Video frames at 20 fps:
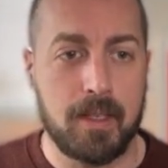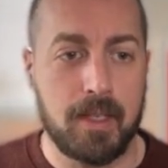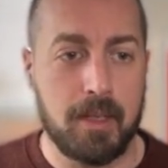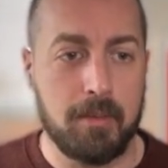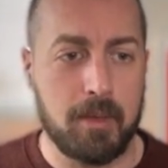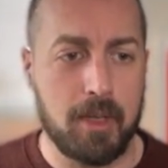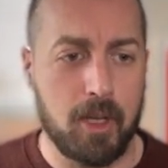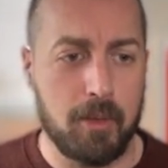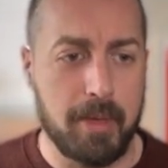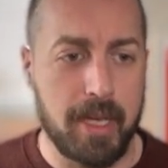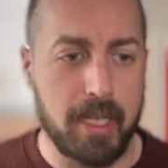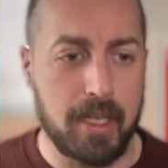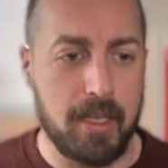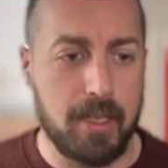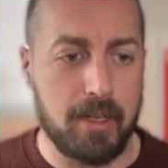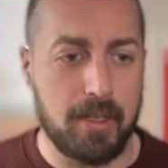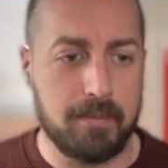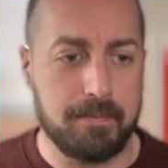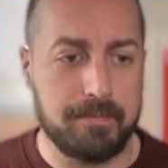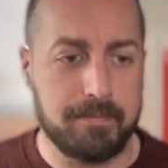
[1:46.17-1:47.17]
going to go back
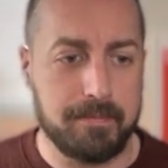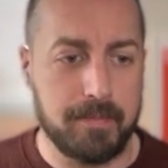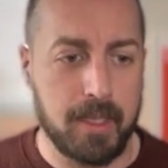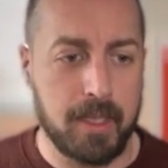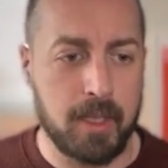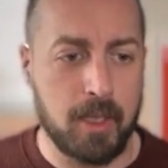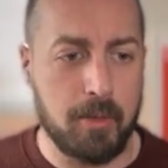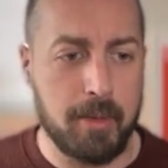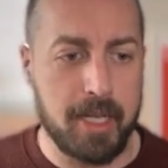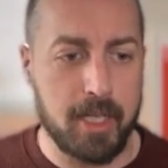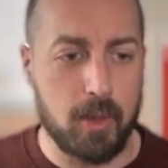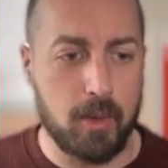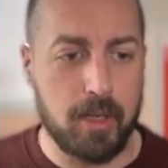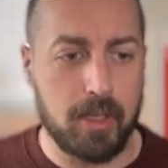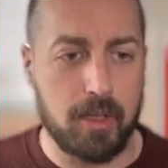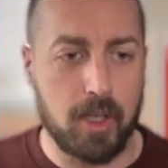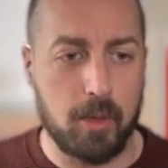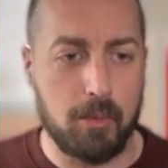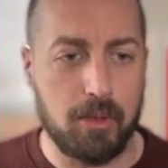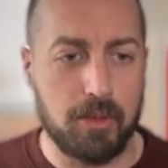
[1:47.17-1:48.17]
here and go back to our
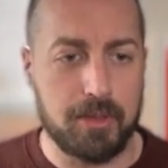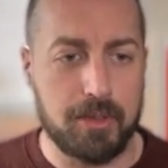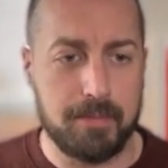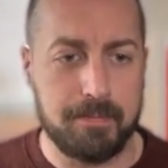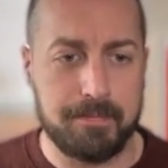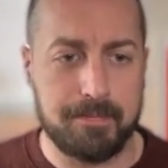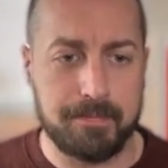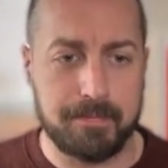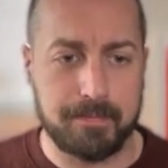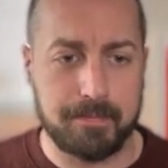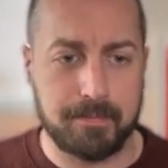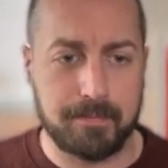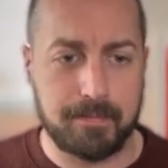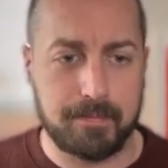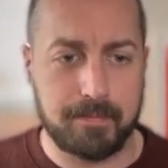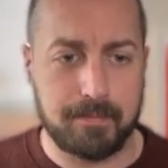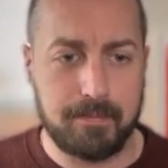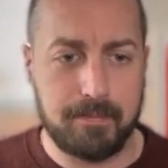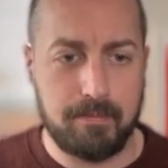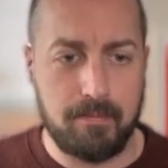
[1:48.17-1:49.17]
globals,
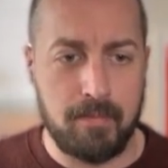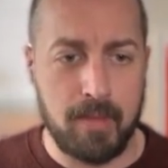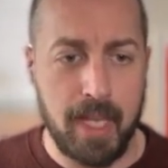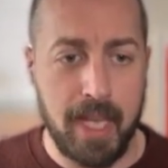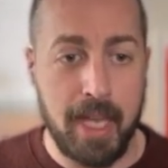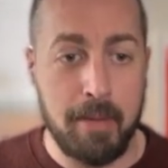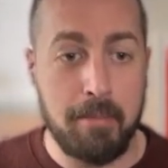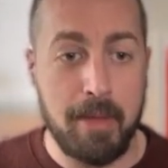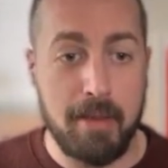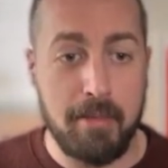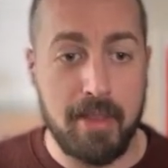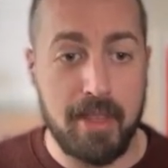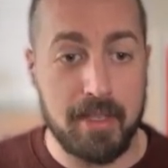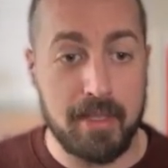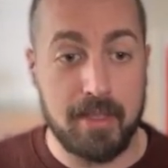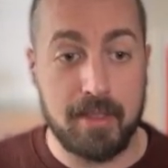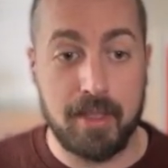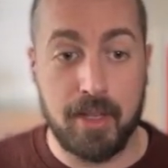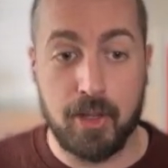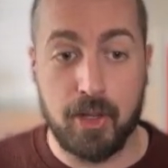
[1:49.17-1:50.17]
and maybe this
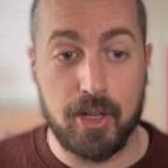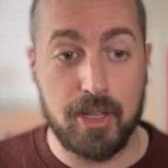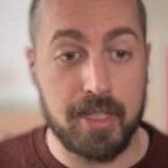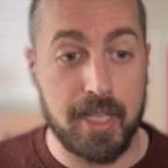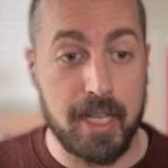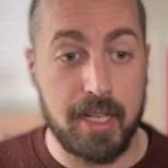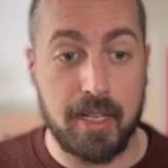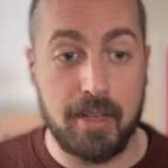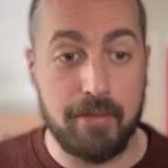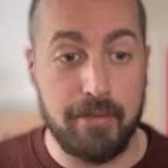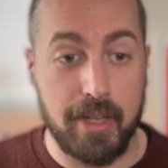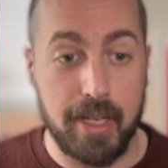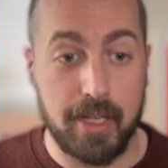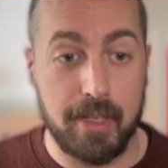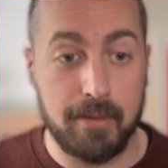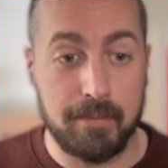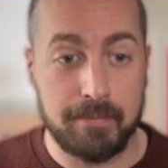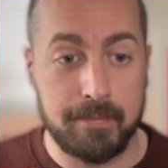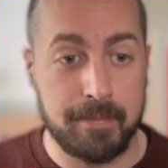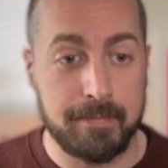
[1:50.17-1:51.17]
is under site config.
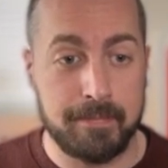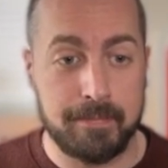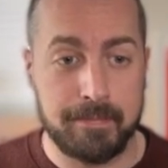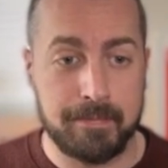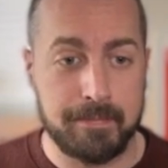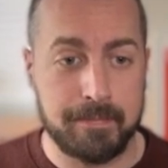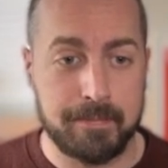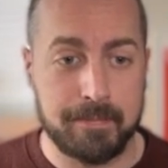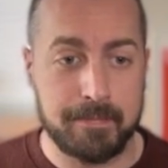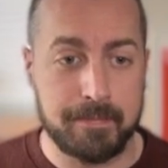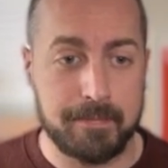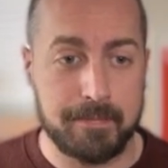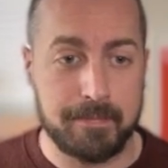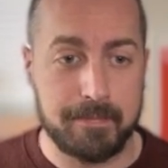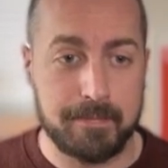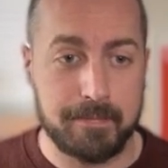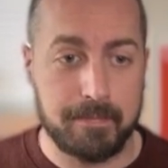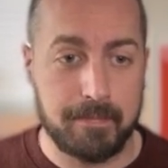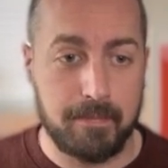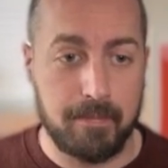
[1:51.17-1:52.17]

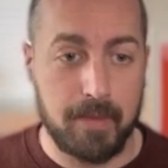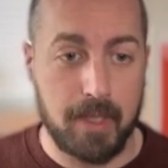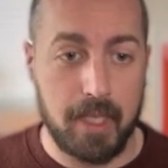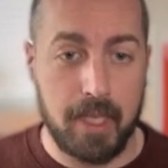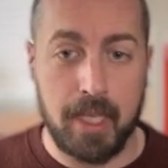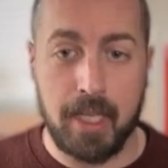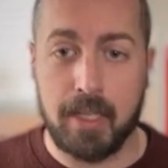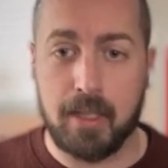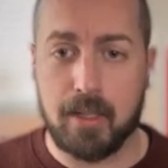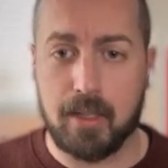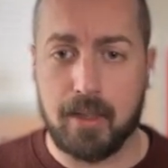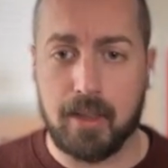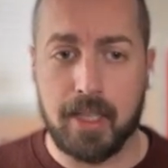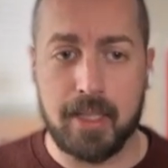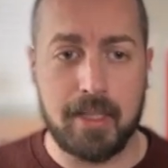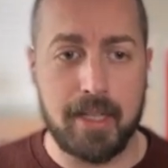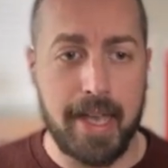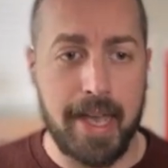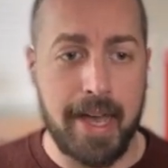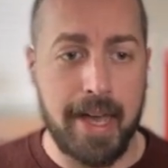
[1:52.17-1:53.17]
And
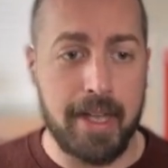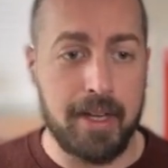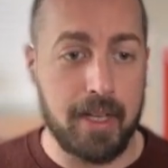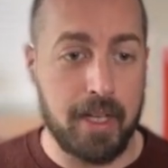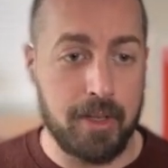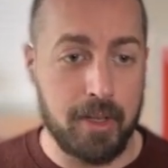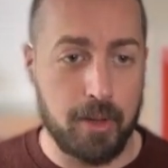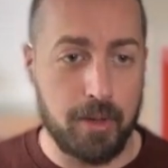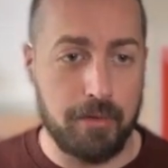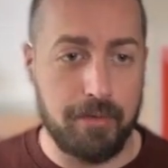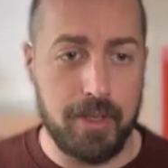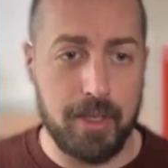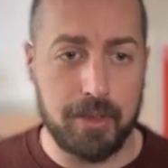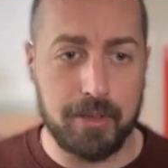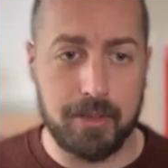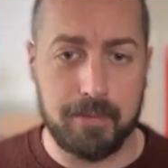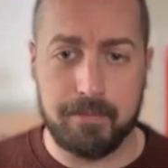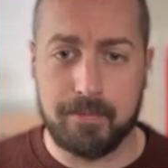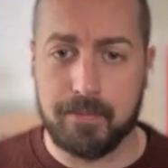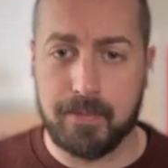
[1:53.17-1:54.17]
let's add another
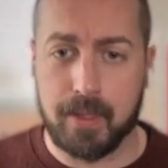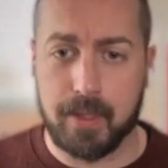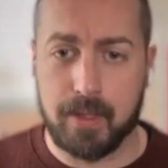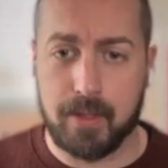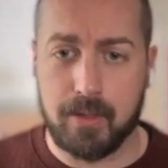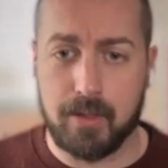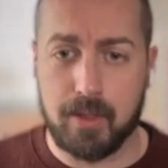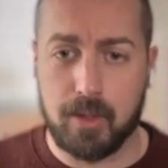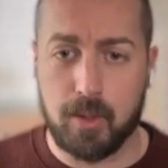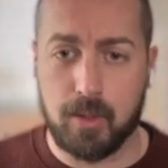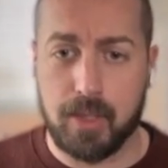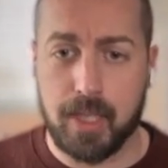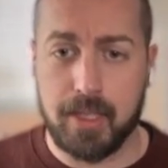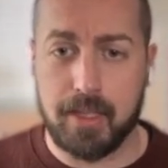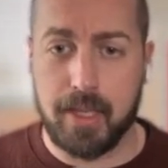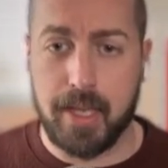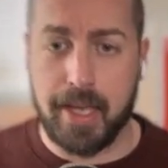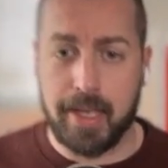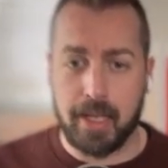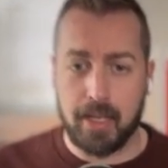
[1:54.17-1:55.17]
field. So let's
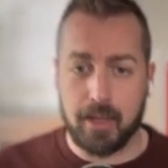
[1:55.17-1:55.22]
edit